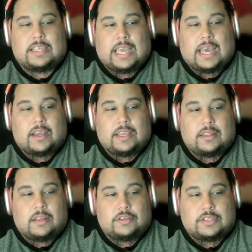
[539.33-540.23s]
yeah,
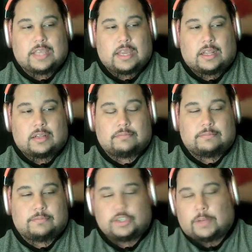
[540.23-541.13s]
Elon just kind of
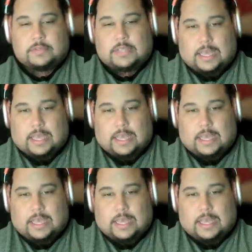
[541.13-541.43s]
jumped